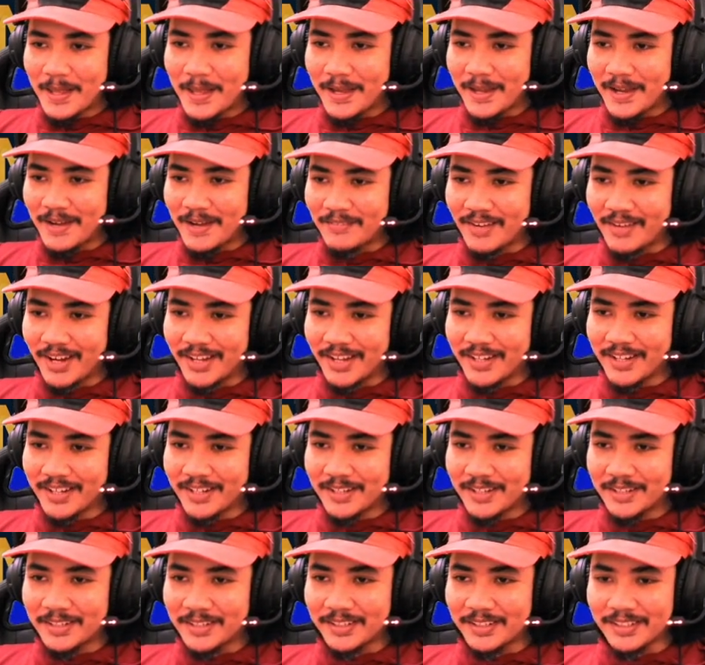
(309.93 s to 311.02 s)
Come on.
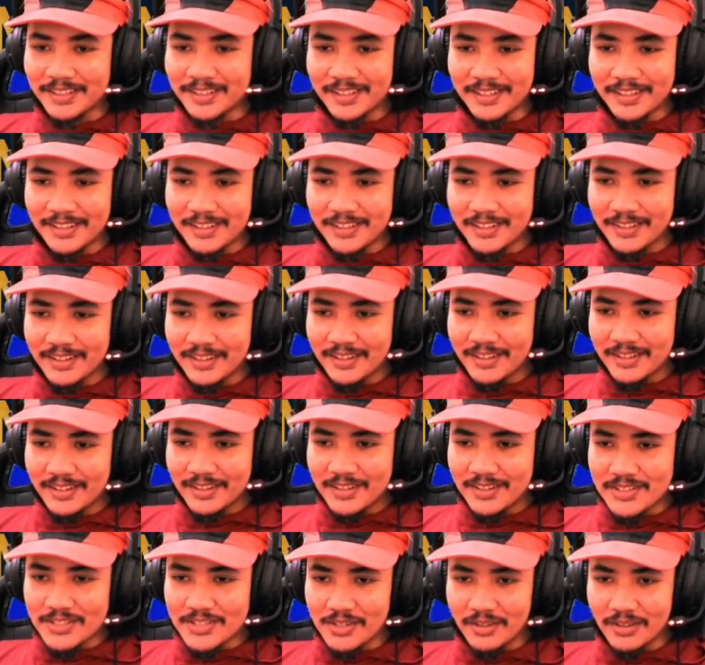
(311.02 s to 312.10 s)

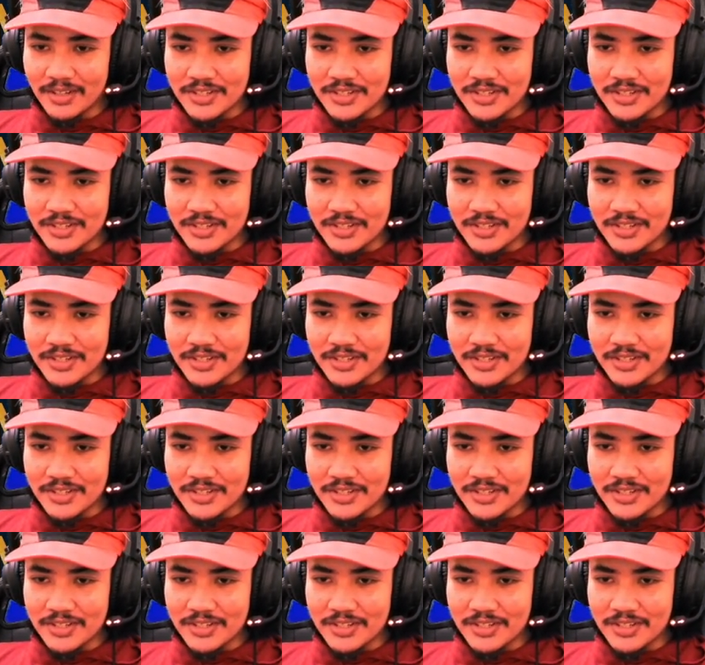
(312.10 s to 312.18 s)
Uh,